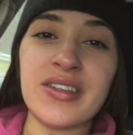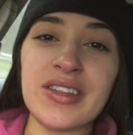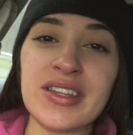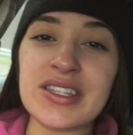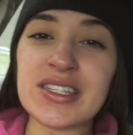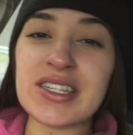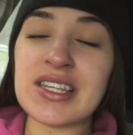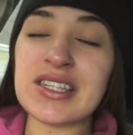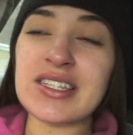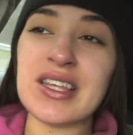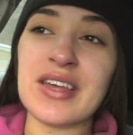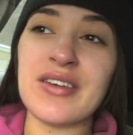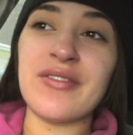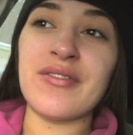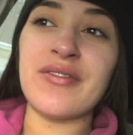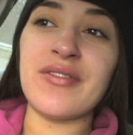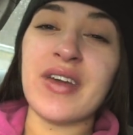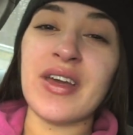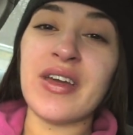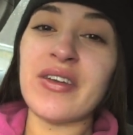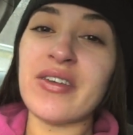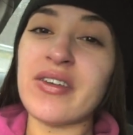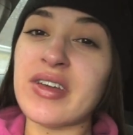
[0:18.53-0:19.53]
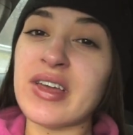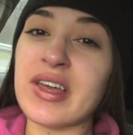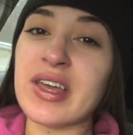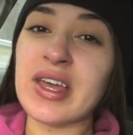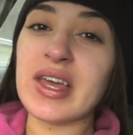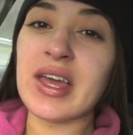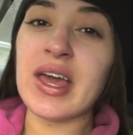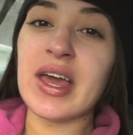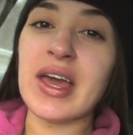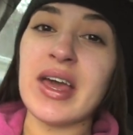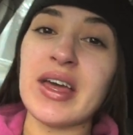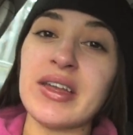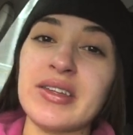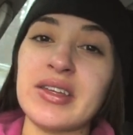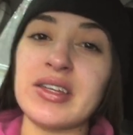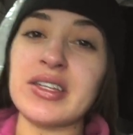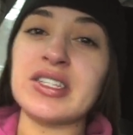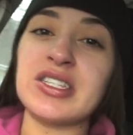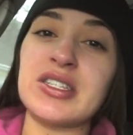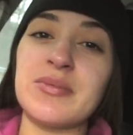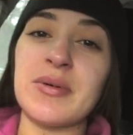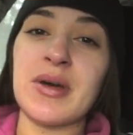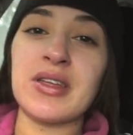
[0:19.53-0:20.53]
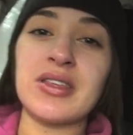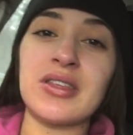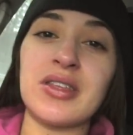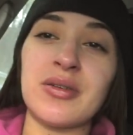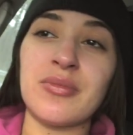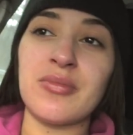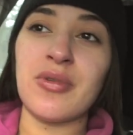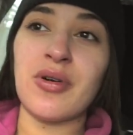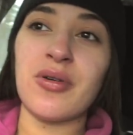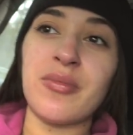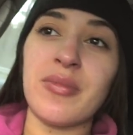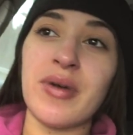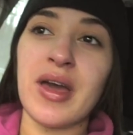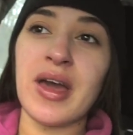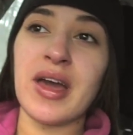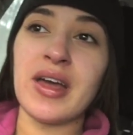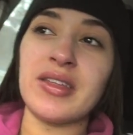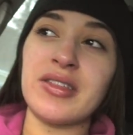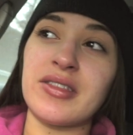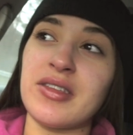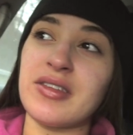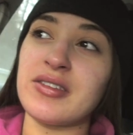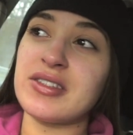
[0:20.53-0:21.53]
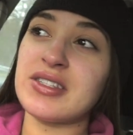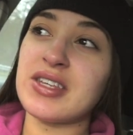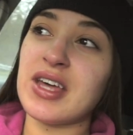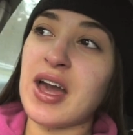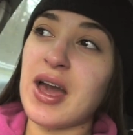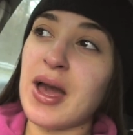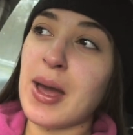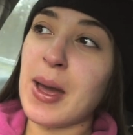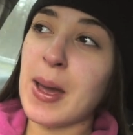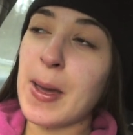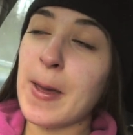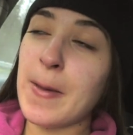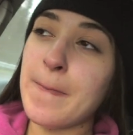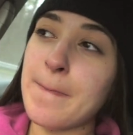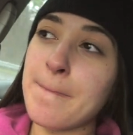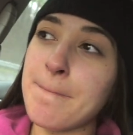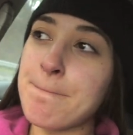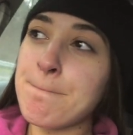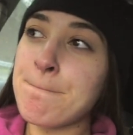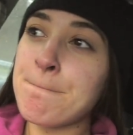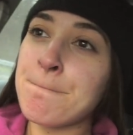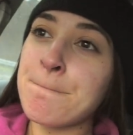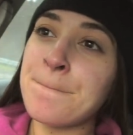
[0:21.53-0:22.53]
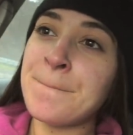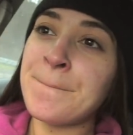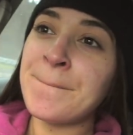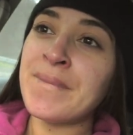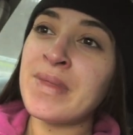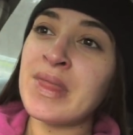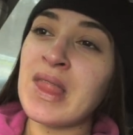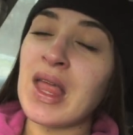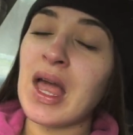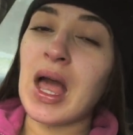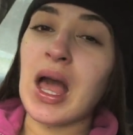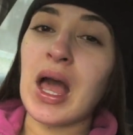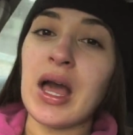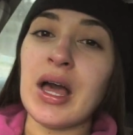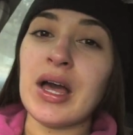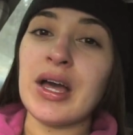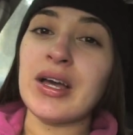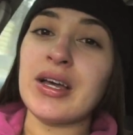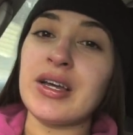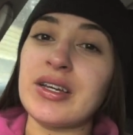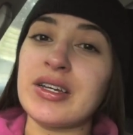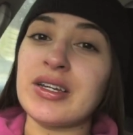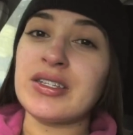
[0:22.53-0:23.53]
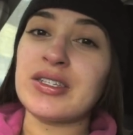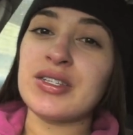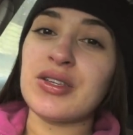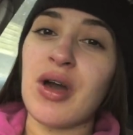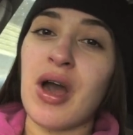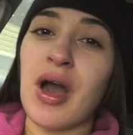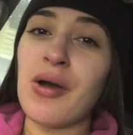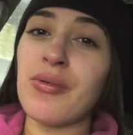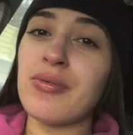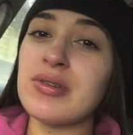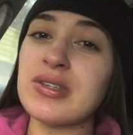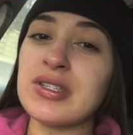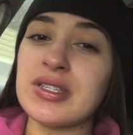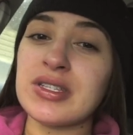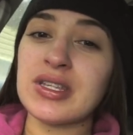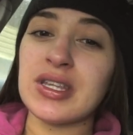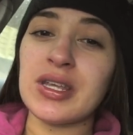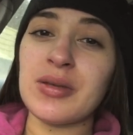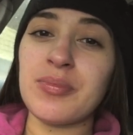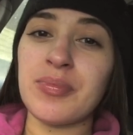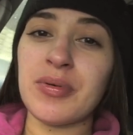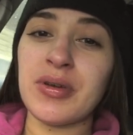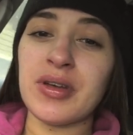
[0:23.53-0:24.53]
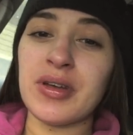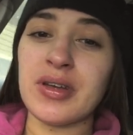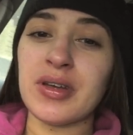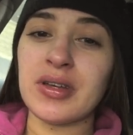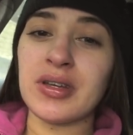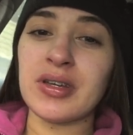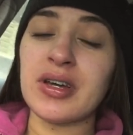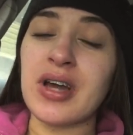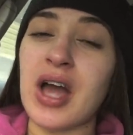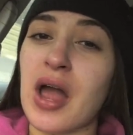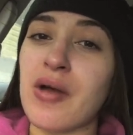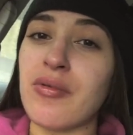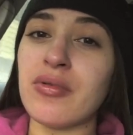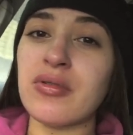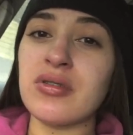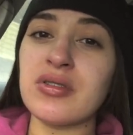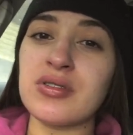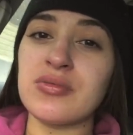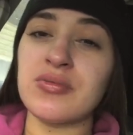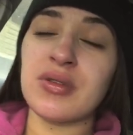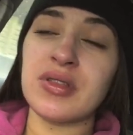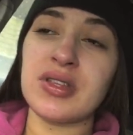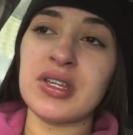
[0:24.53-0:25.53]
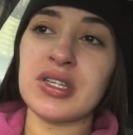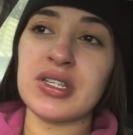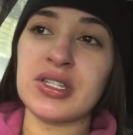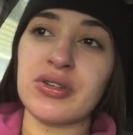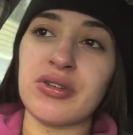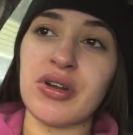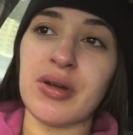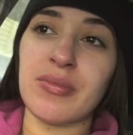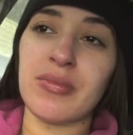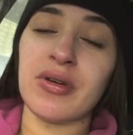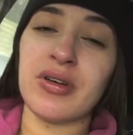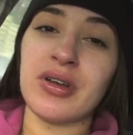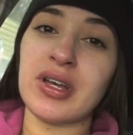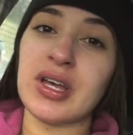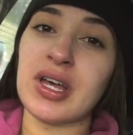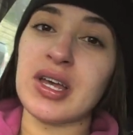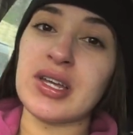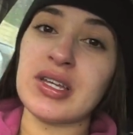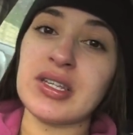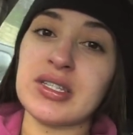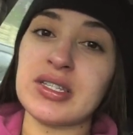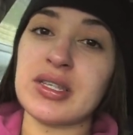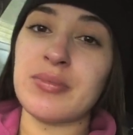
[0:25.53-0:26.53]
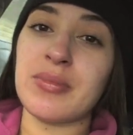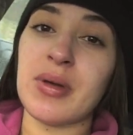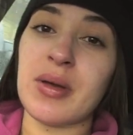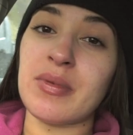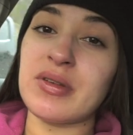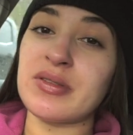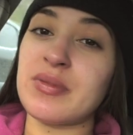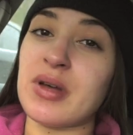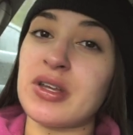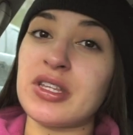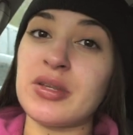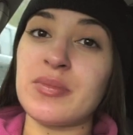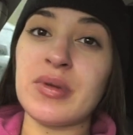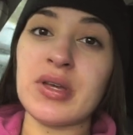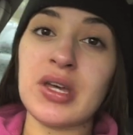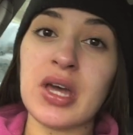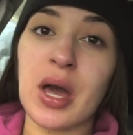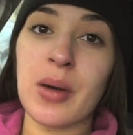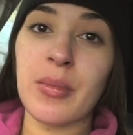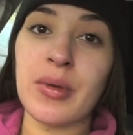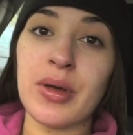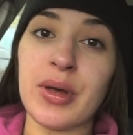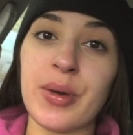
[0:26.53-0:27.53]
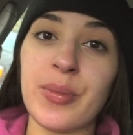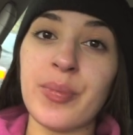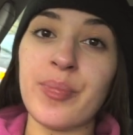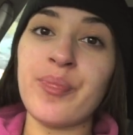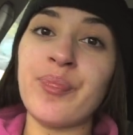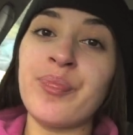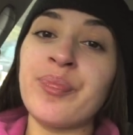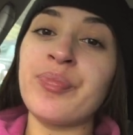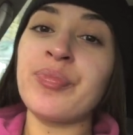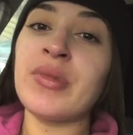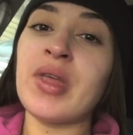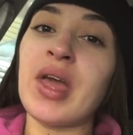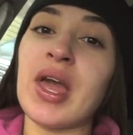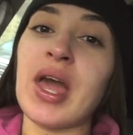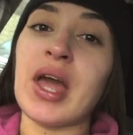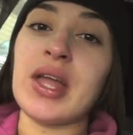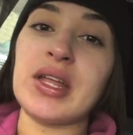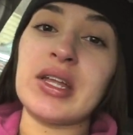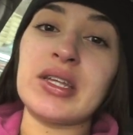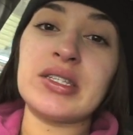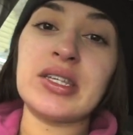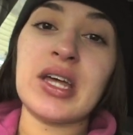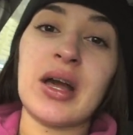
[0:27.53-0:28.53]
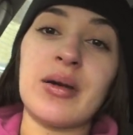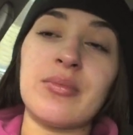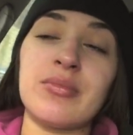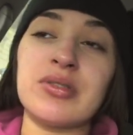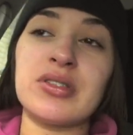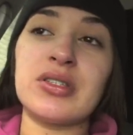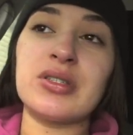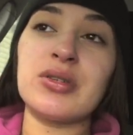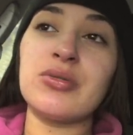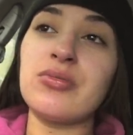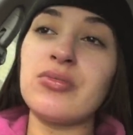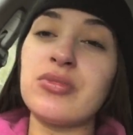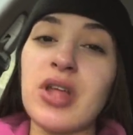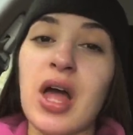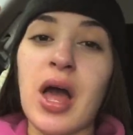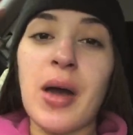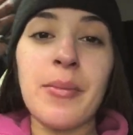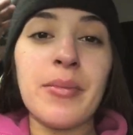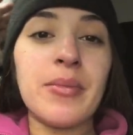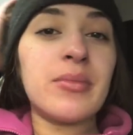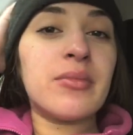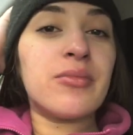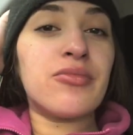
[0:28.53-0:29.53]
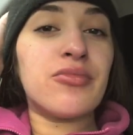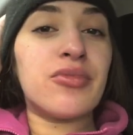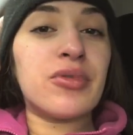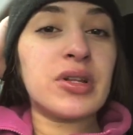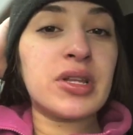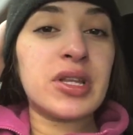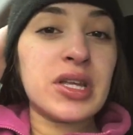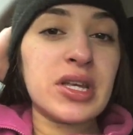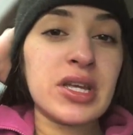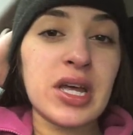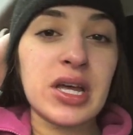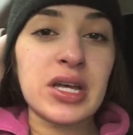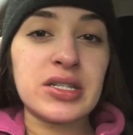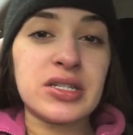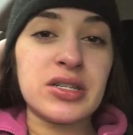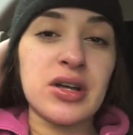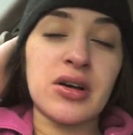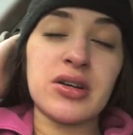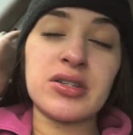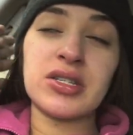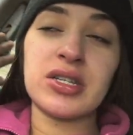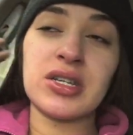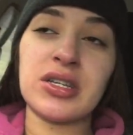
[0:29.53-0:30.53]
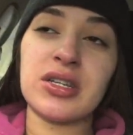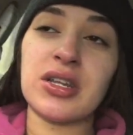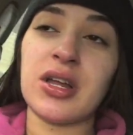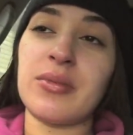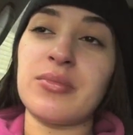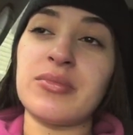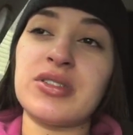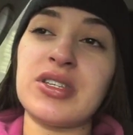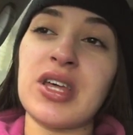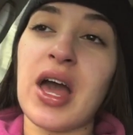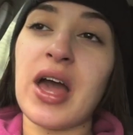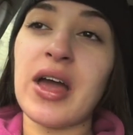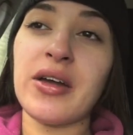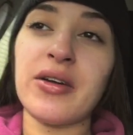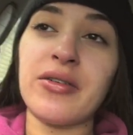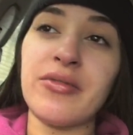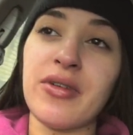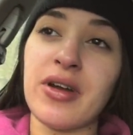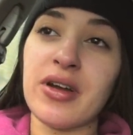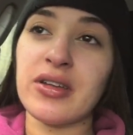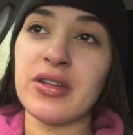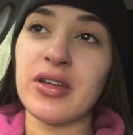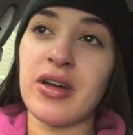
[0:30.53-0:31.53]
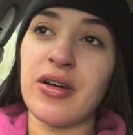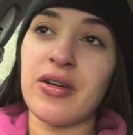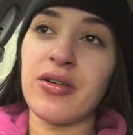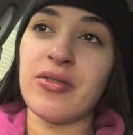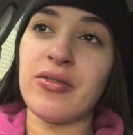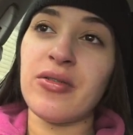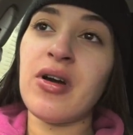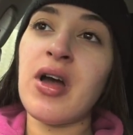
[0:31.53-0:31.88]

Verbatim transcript: This is a very unexpected moment at the time. Uh, so I was sleeping. Cairo's with his grandma because the baby's about to be coming anytime soon. I'm really exhausted and I'm tired right now.